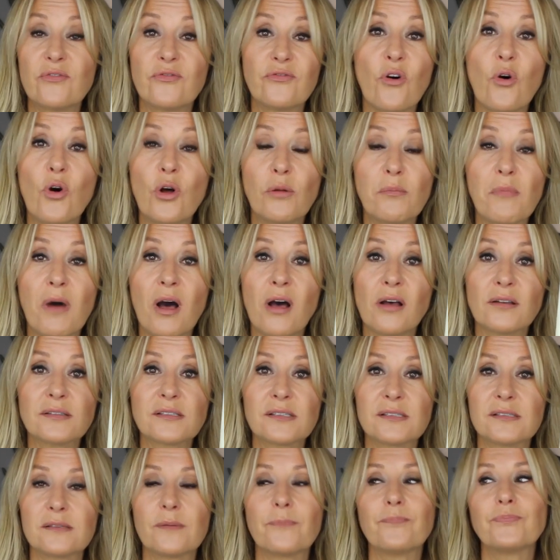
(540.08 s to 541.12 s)
foil
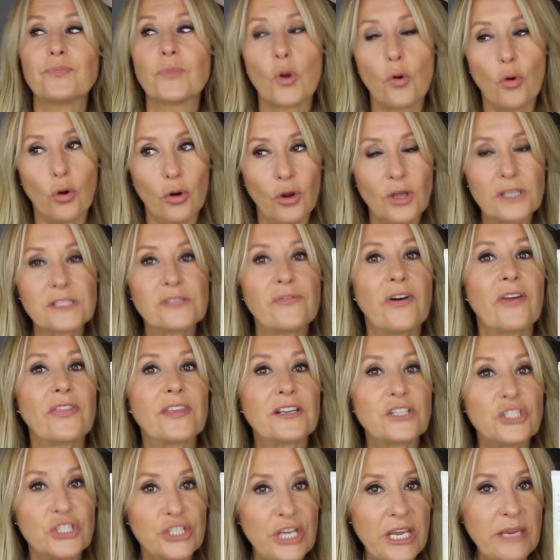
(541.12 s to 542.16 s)
masks or lots of other
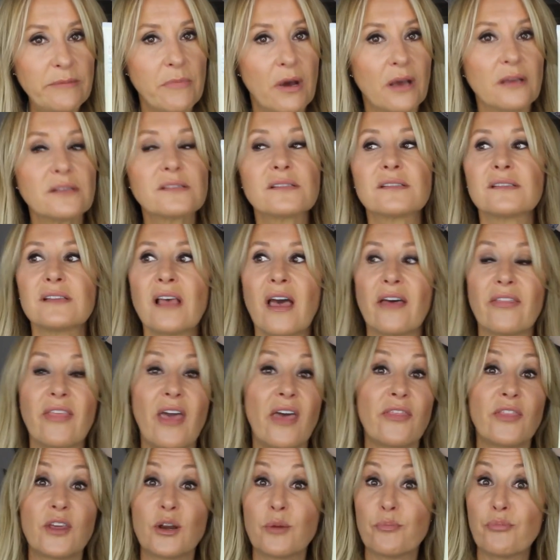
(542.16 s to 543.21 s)
sheet masks out
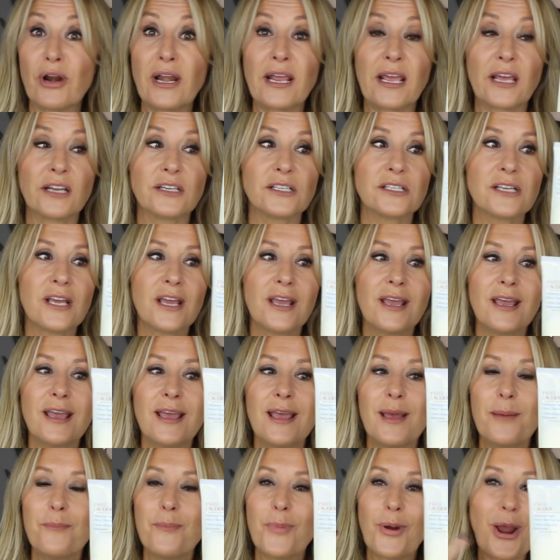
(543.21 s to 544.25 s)
there that are brilliant.
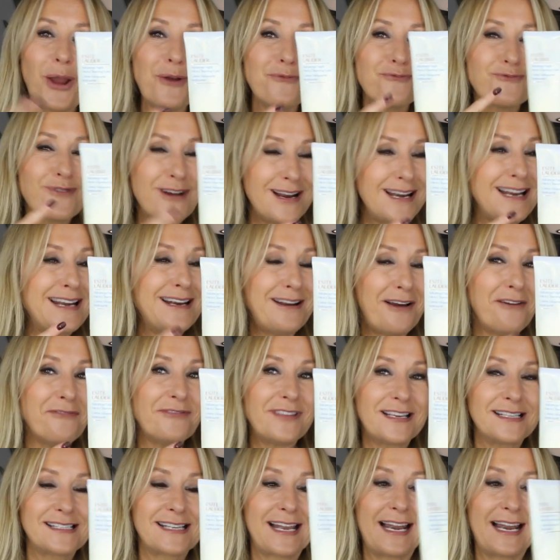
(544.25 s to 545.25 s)
But I really love this